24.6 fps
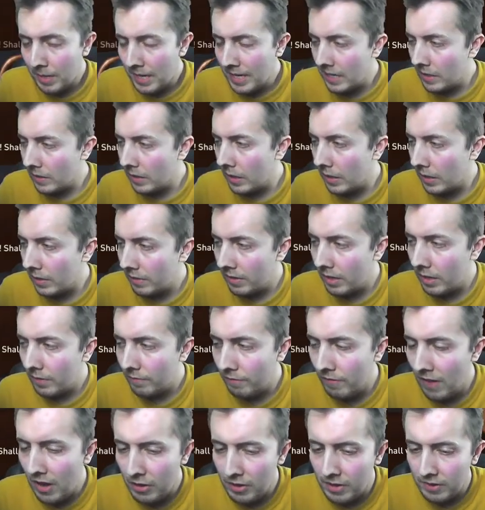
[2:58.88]
in a, a, a
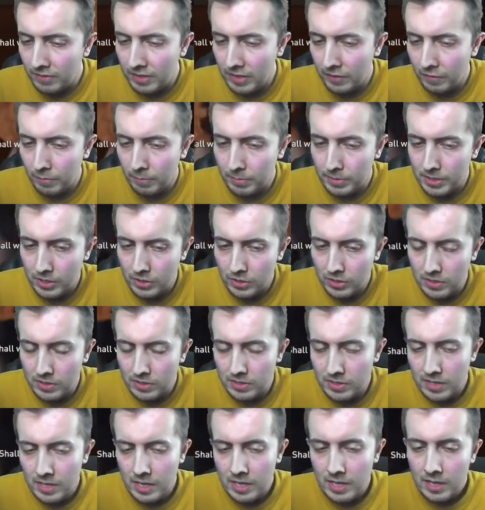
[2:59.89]
variety of different positions
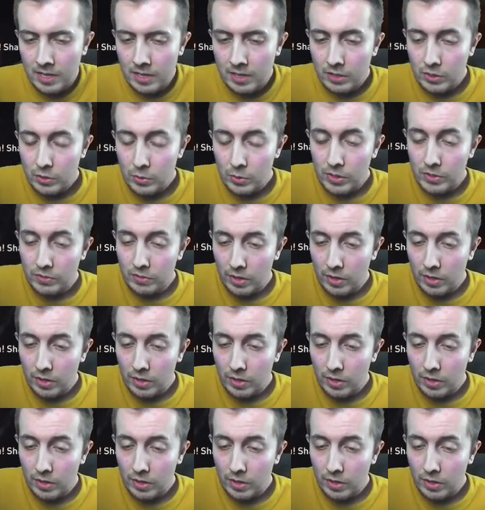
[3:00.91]
which is always very